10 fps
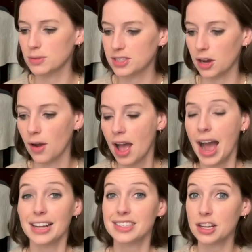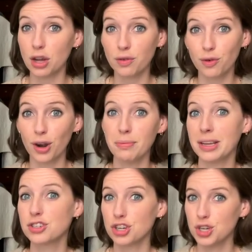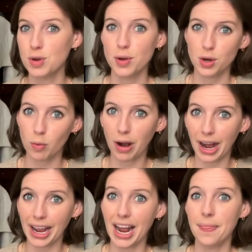So I'd say go for it. Make sure you know your why.